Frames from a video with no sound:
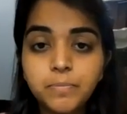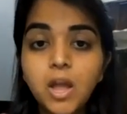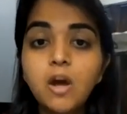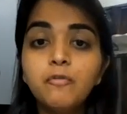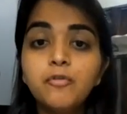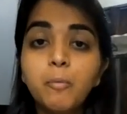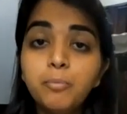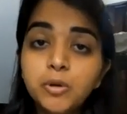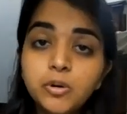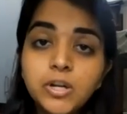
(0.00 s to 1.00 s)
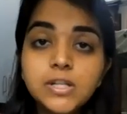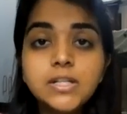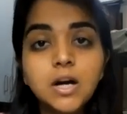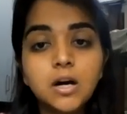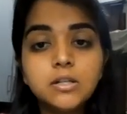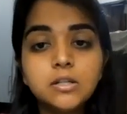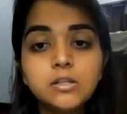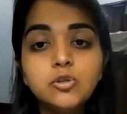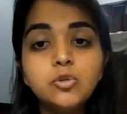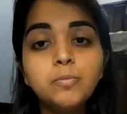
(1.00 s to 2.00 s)
From bureaucratic hurdles to
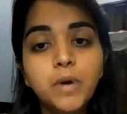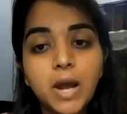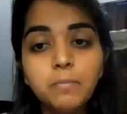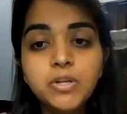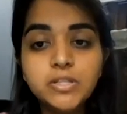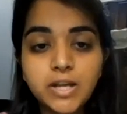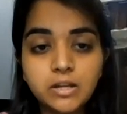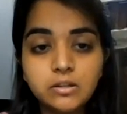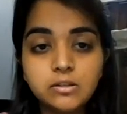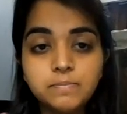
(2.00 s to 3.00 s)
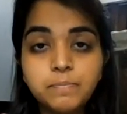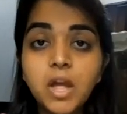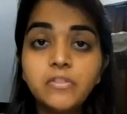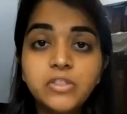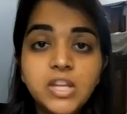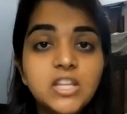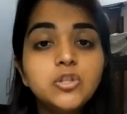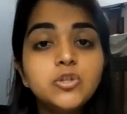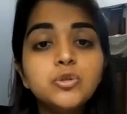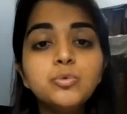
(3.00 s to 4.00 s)
bribery scandals, these
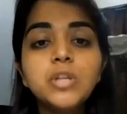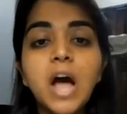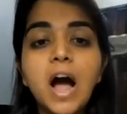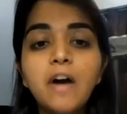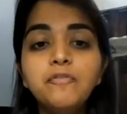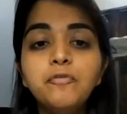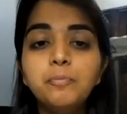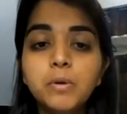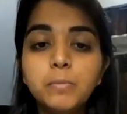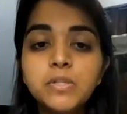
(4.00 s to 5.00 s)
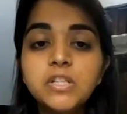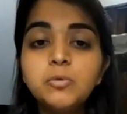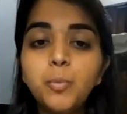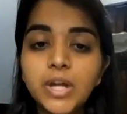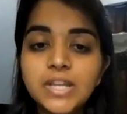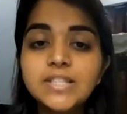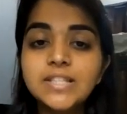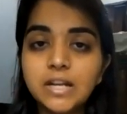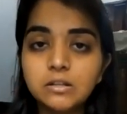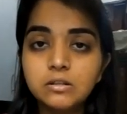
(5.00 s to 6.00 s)
issues have promoted various
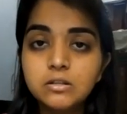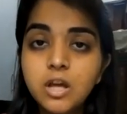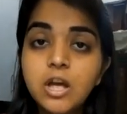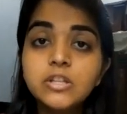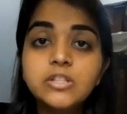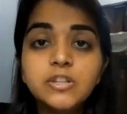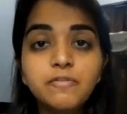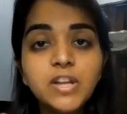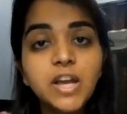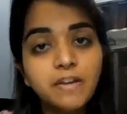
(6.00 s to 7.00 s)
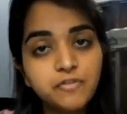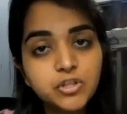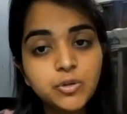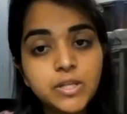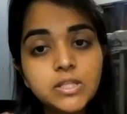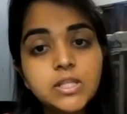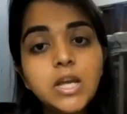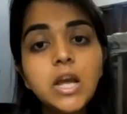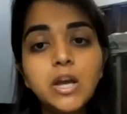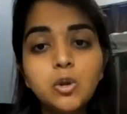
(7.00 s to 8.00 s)
sectors, stifling efficiency,
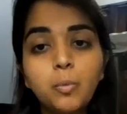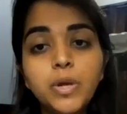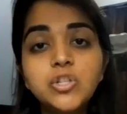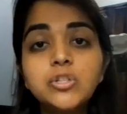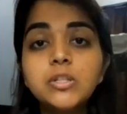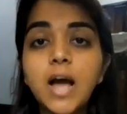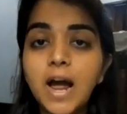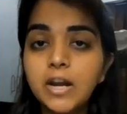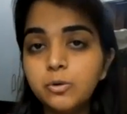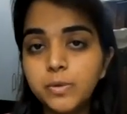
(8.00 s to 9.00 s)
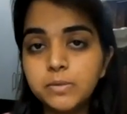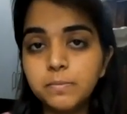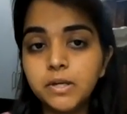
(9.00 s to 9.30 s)
innovation, and investment.